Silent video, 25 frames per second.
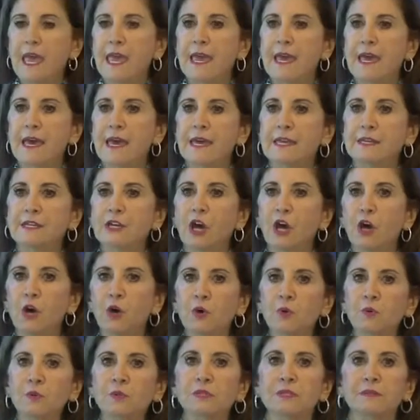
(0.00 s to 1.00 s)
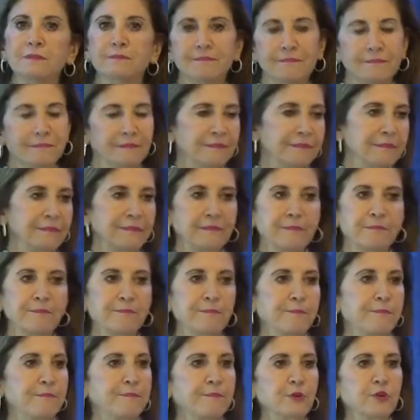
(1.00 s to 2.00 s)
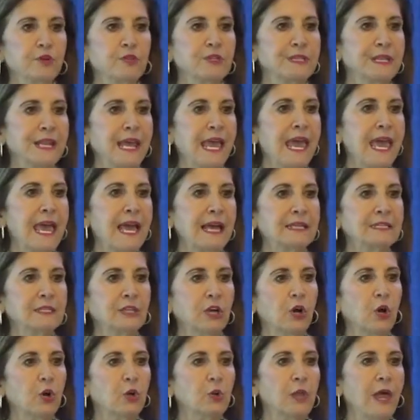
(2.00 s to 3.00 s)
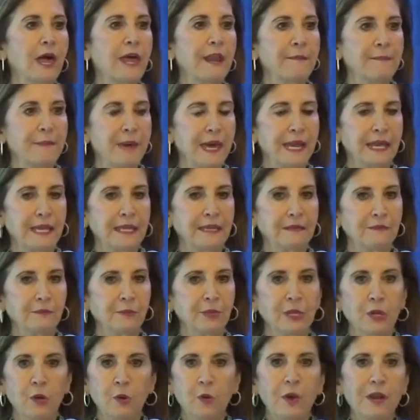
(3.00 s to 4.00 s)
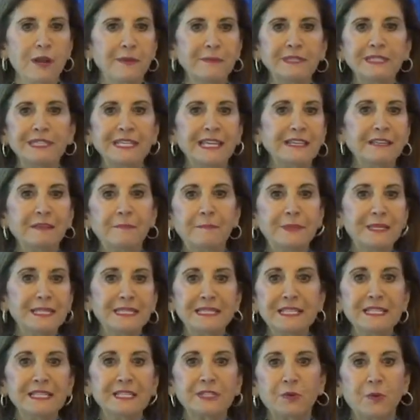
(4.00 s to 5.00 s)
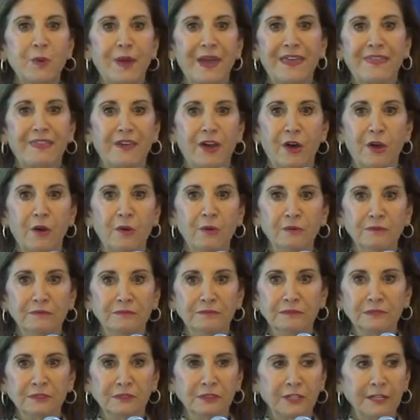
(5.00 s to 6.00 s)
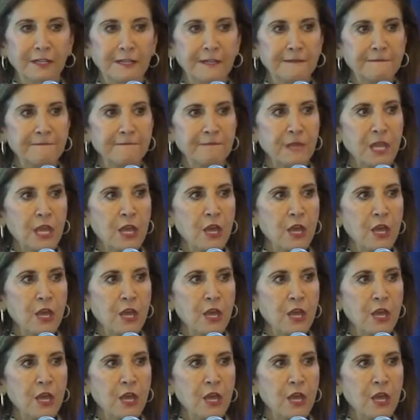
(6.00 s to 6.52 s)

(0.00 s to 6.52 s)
and owes person X a whole lot of money. We don't want him to take the business away though, okay?